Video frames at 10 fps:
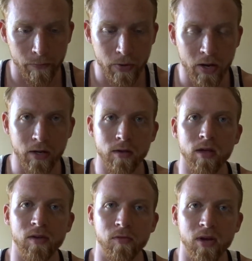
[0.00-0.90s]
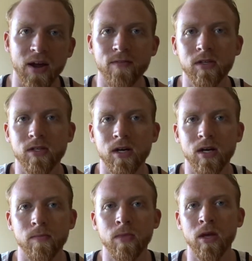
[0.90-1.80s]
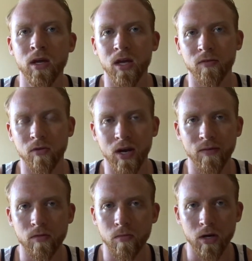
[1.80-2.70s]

But if you have the time, if you have the